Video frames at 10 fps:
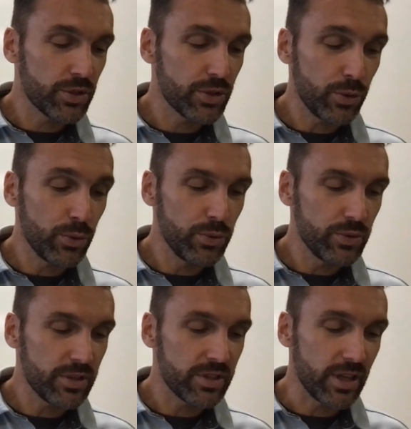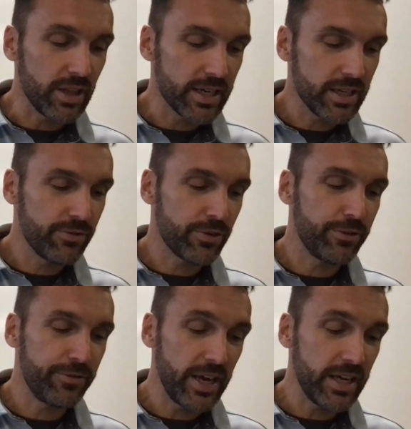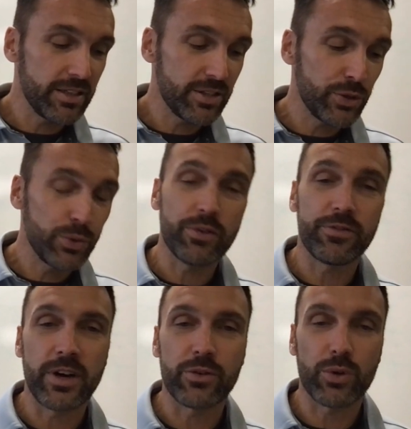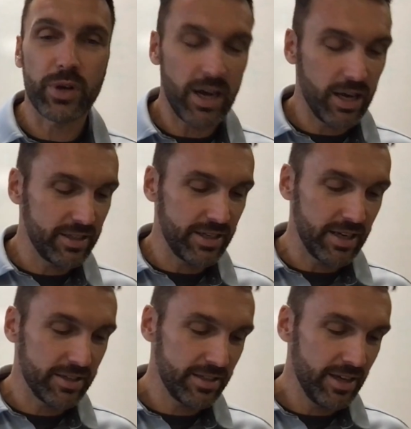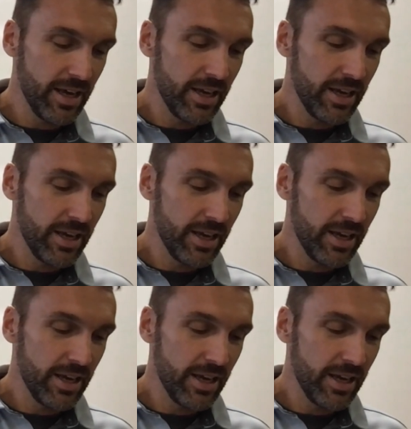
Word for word: Schools selected for phase two of federal contest.